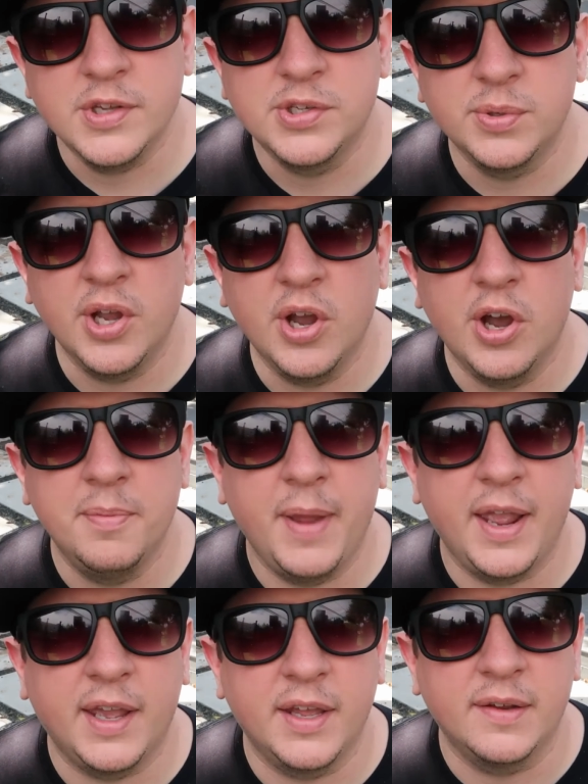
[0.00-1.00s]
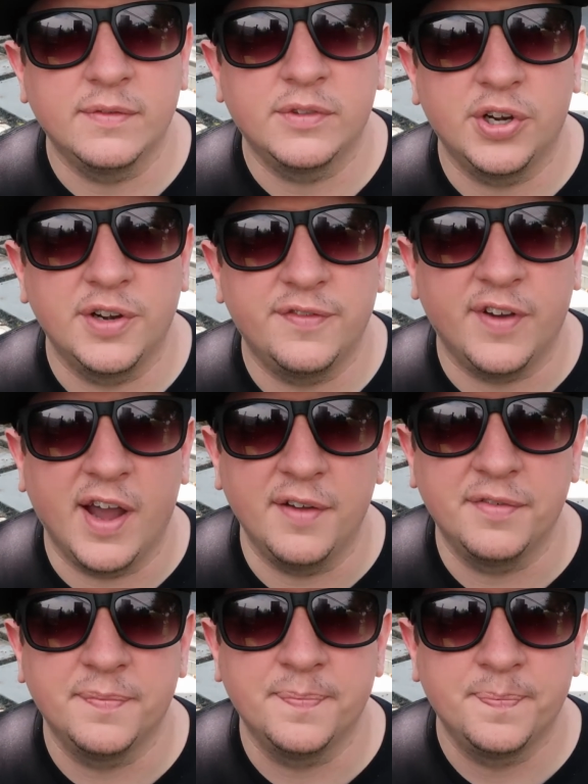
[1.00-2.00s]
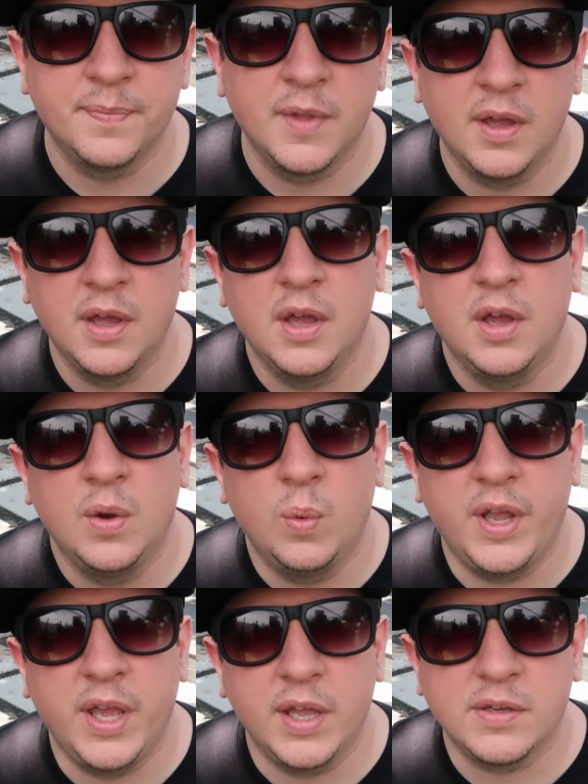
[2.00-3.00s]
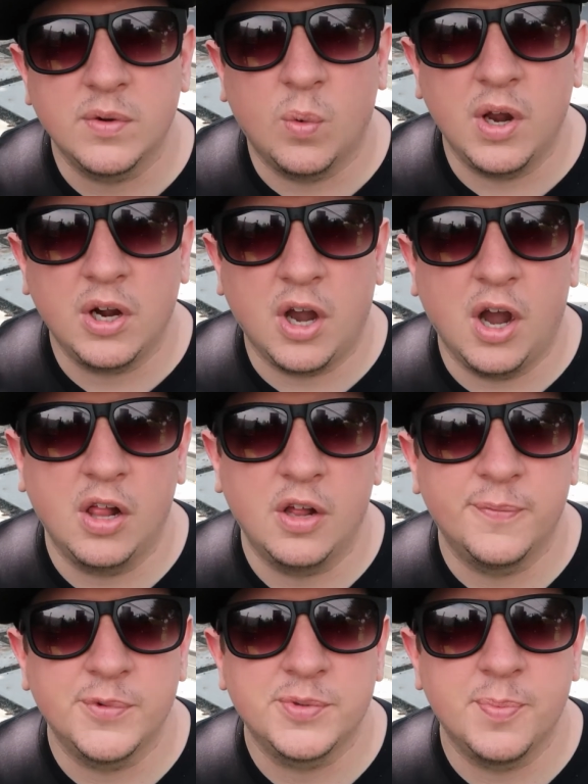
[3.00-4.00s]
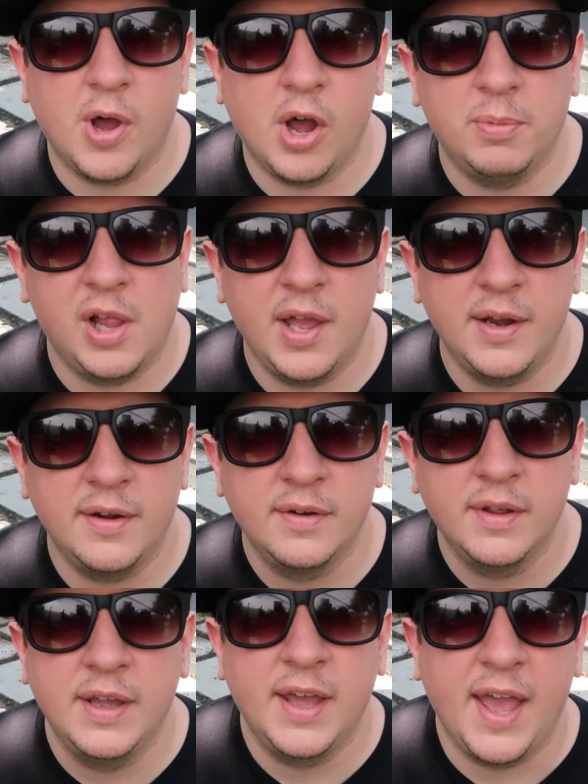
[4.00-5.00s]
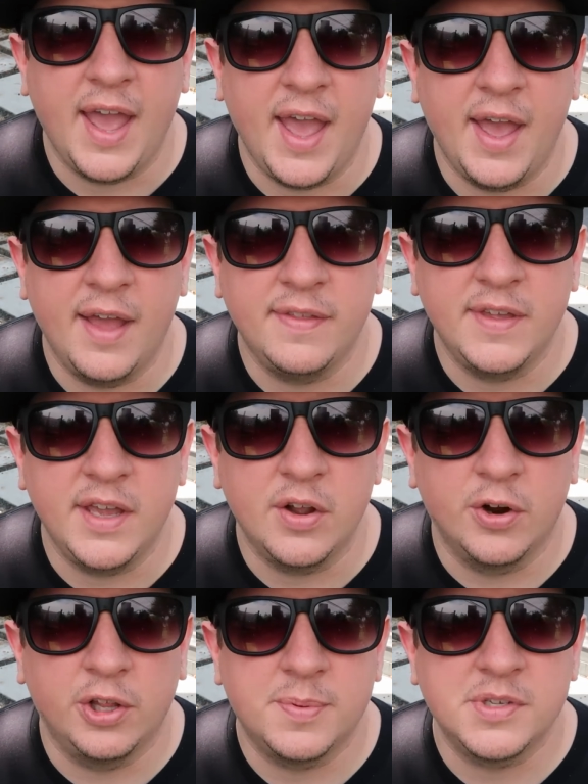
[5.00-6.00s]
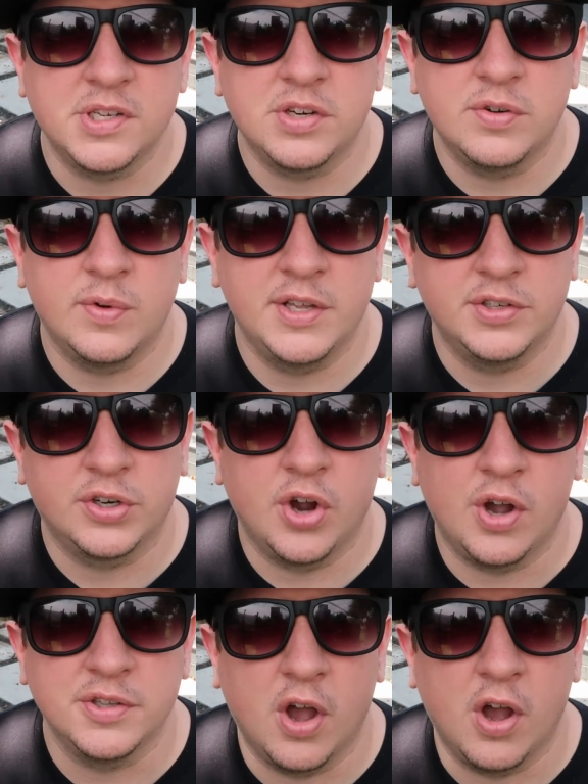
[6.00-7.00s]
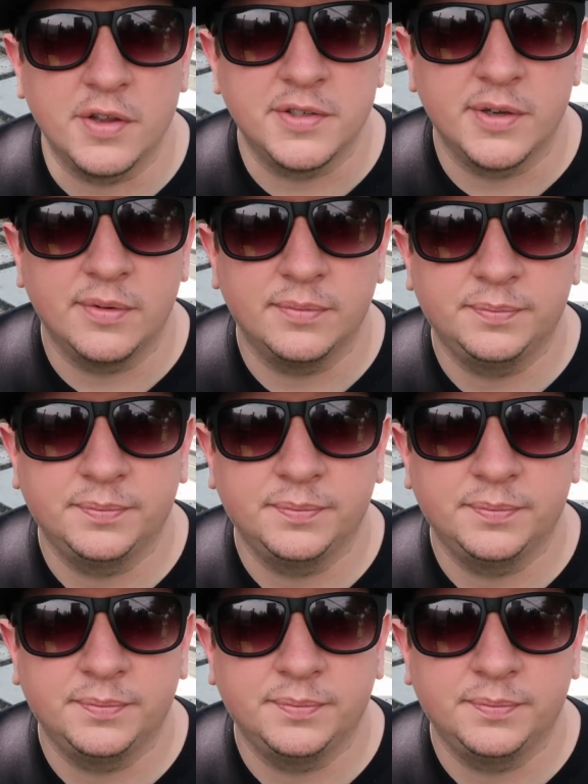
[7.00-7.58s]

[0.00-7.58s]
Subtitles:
So we go ahead and make it 35. We get 1 caller from the small blind, and the early position raiser calls also.